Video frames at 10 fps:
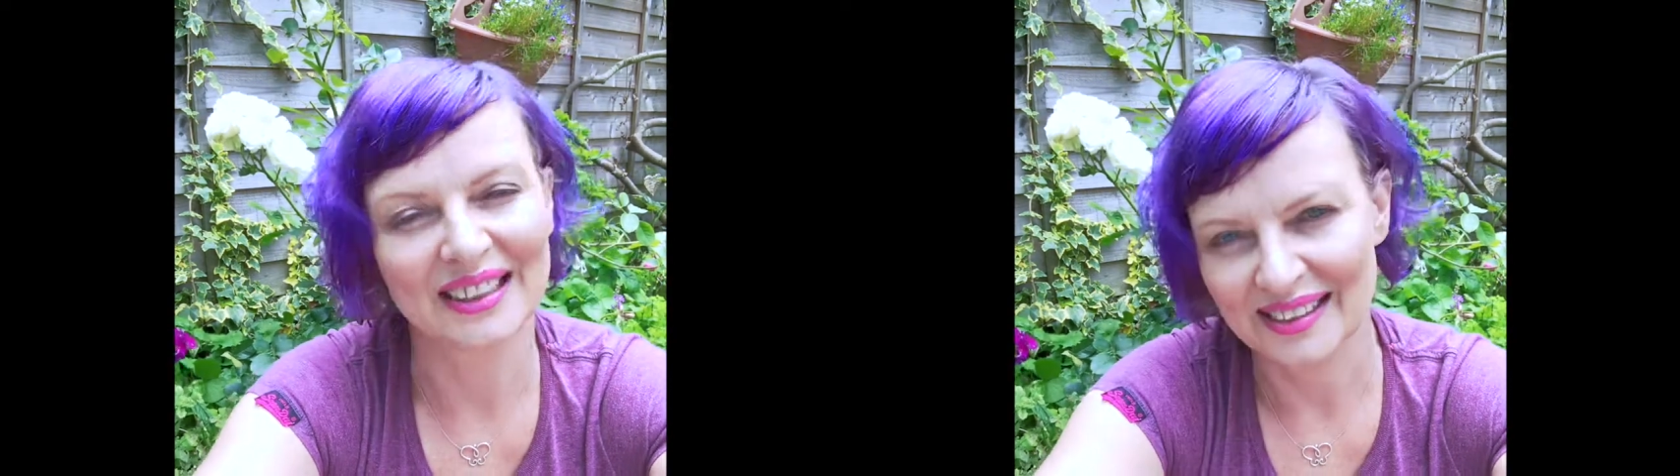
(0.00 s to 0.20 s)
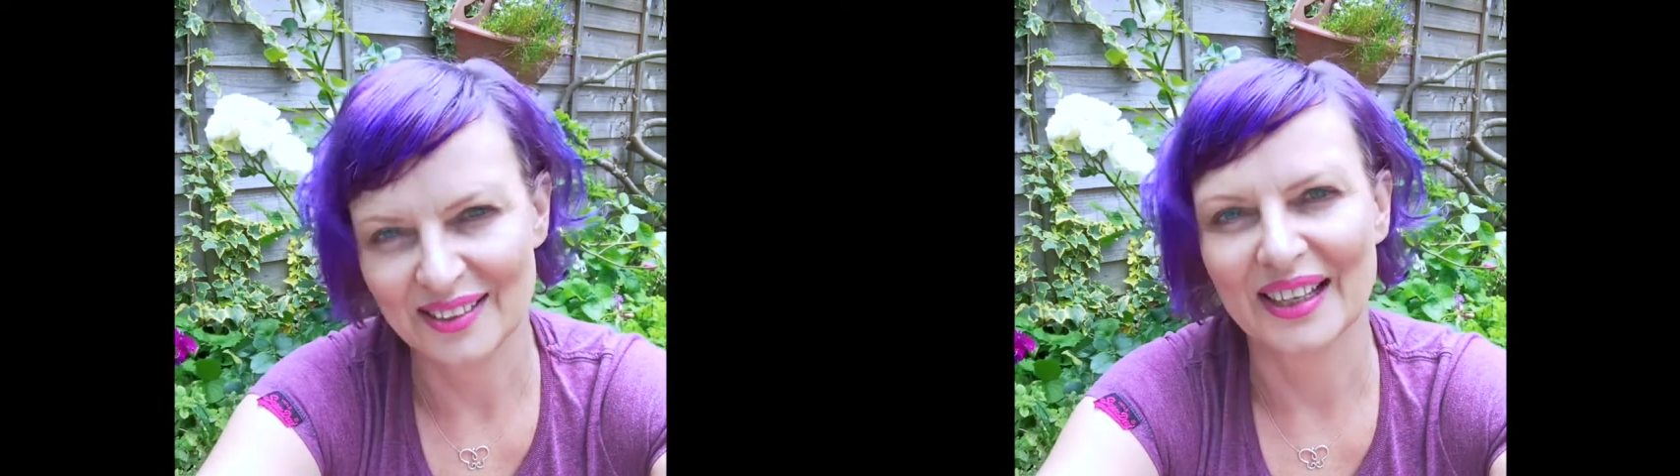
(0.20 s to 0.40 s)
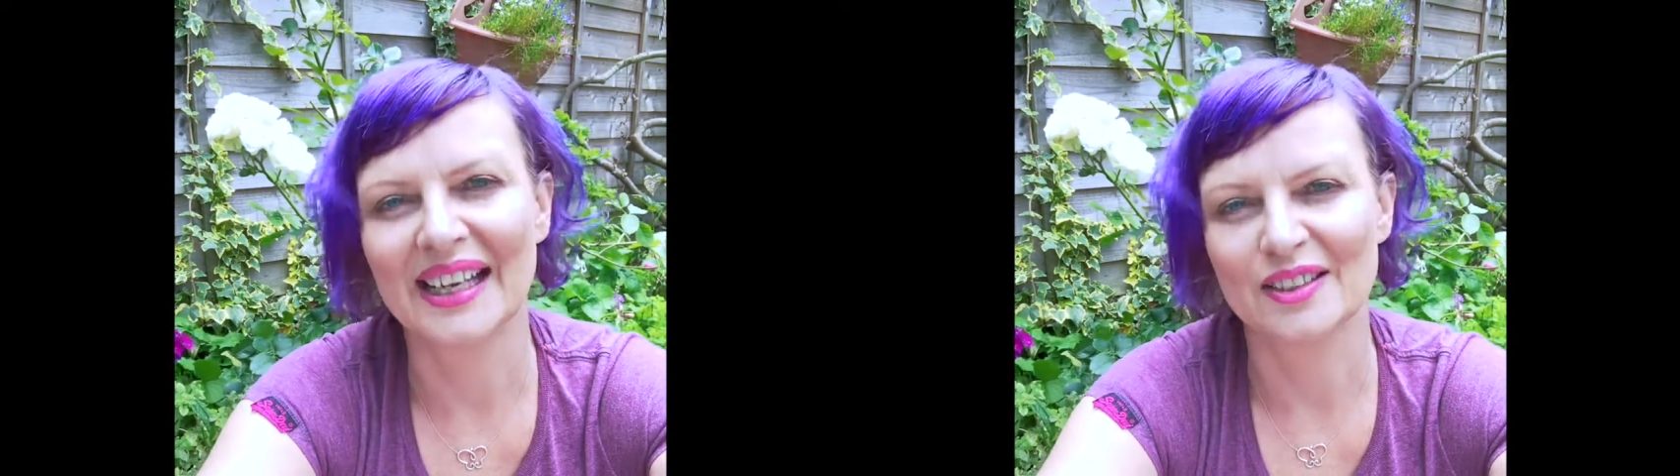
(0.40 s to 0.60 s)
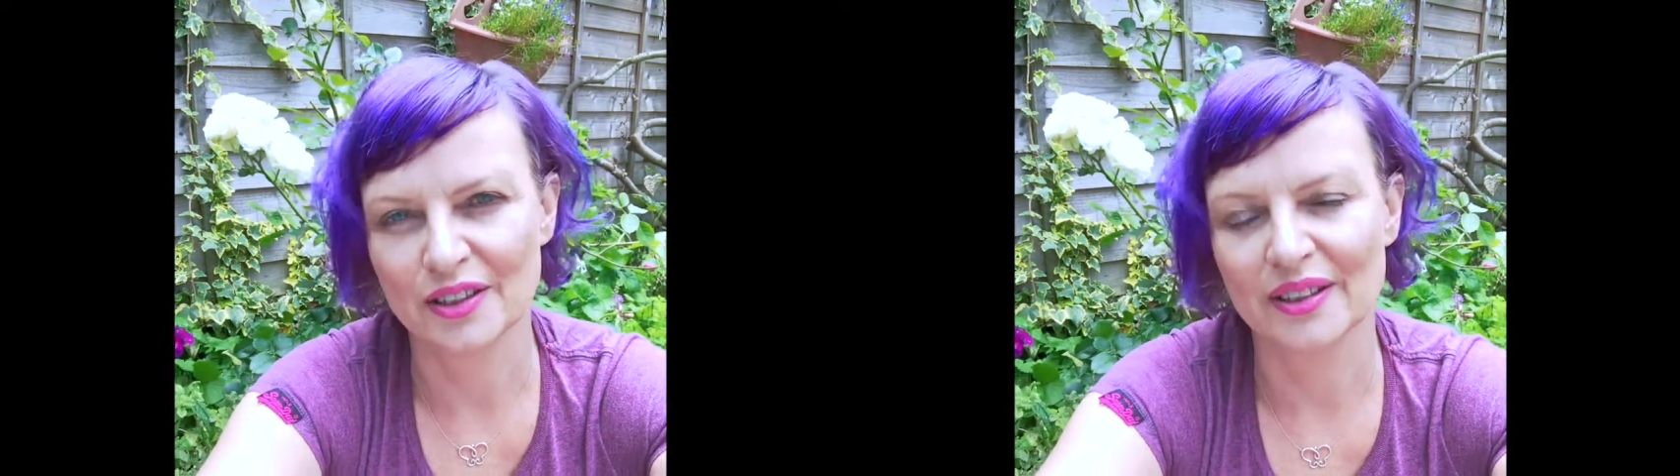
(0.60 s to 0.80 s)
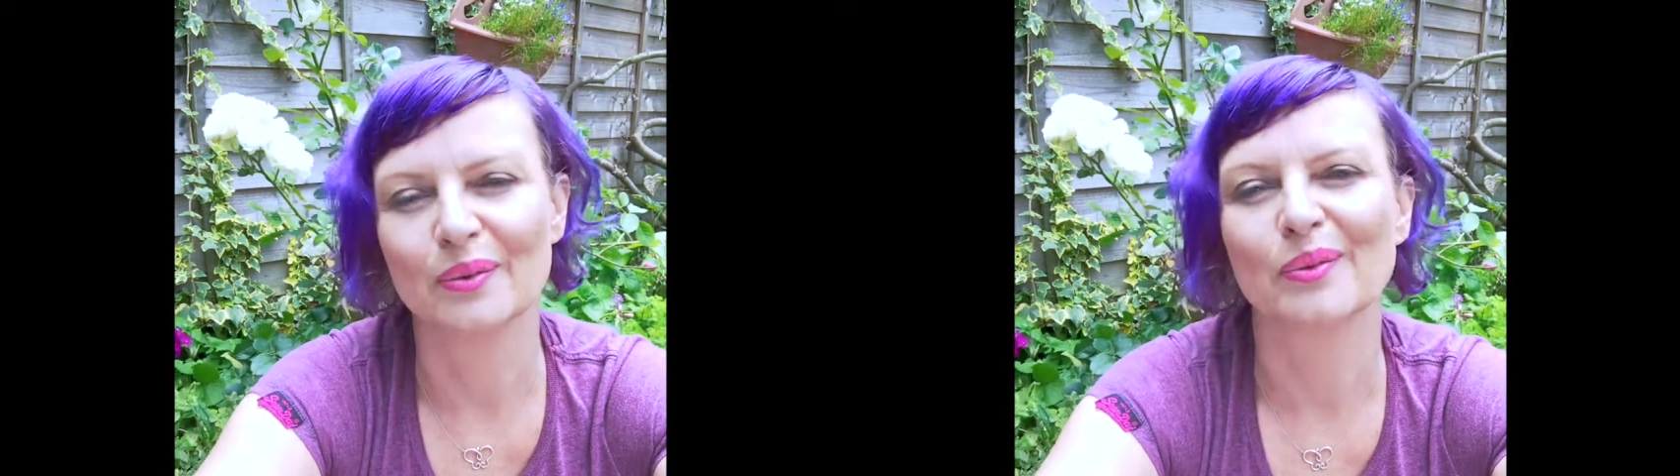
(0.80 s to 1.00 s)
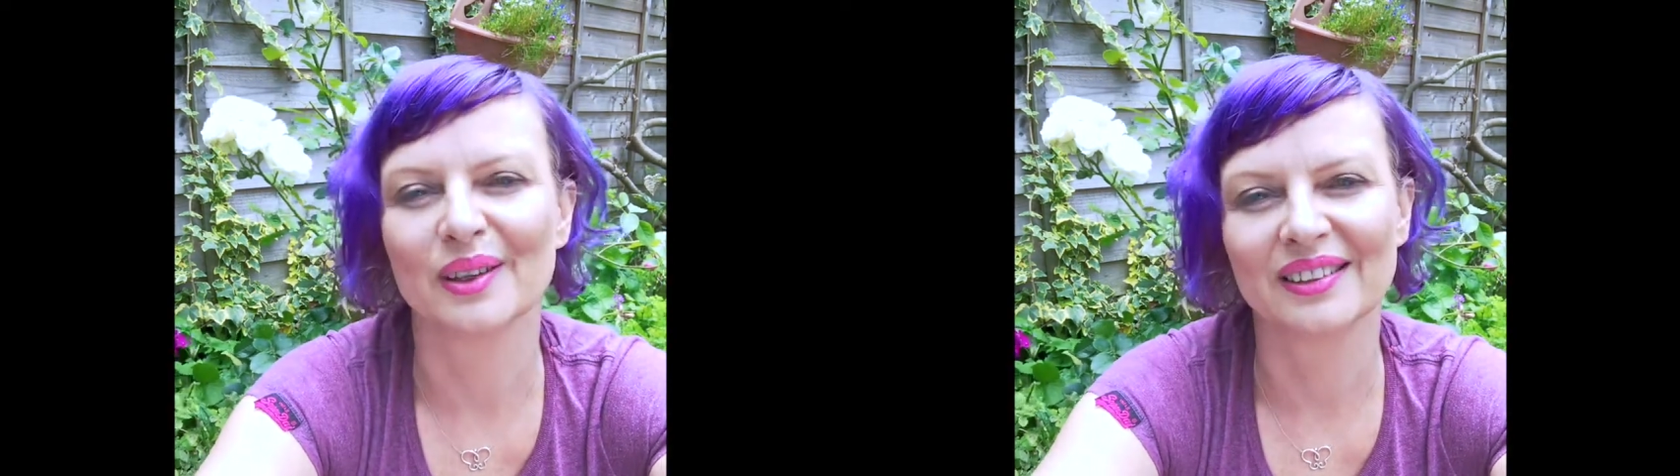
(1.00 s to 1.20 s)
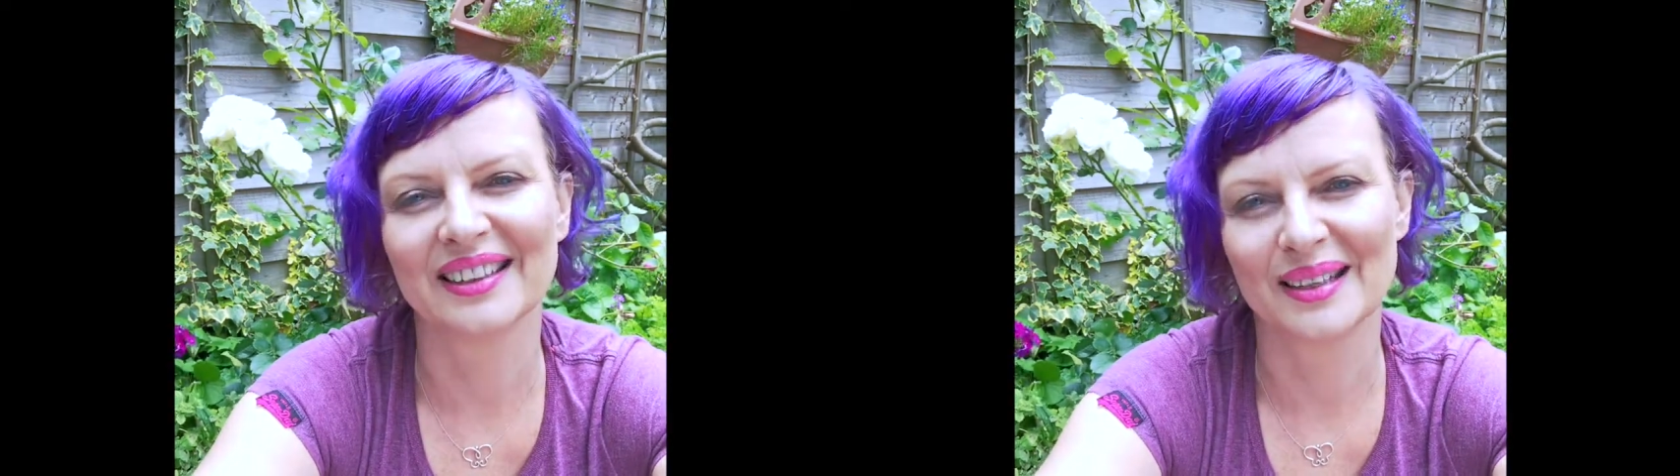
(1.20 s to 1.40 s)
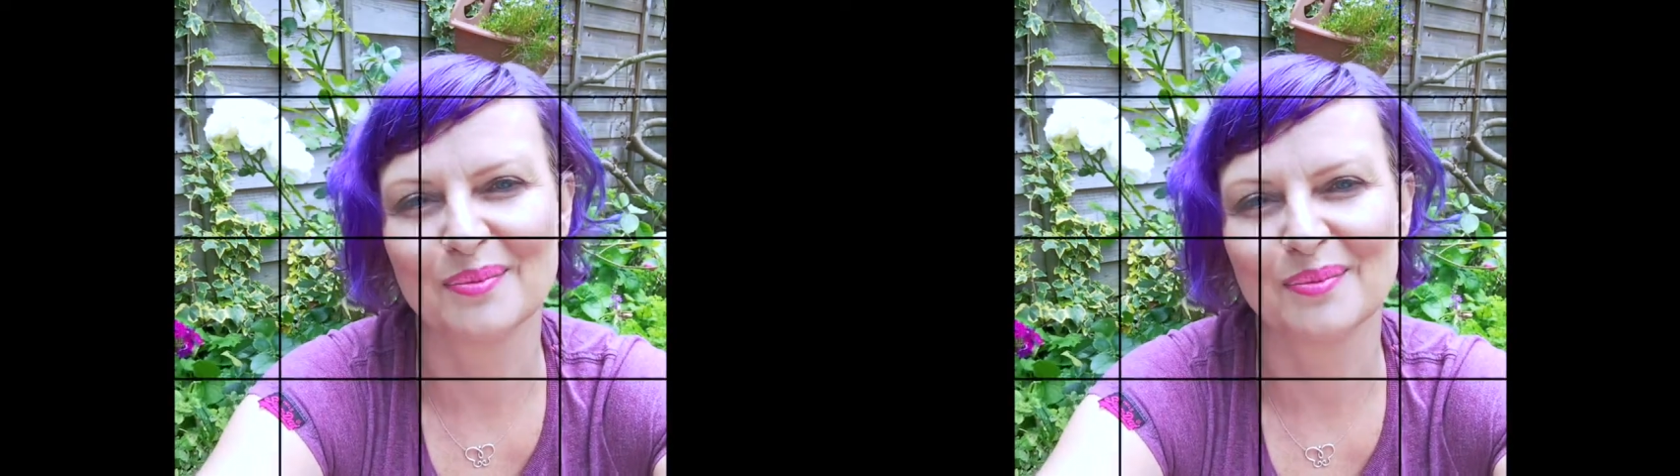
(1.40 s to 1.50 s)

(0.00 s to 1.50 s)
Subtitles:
and your engine will keep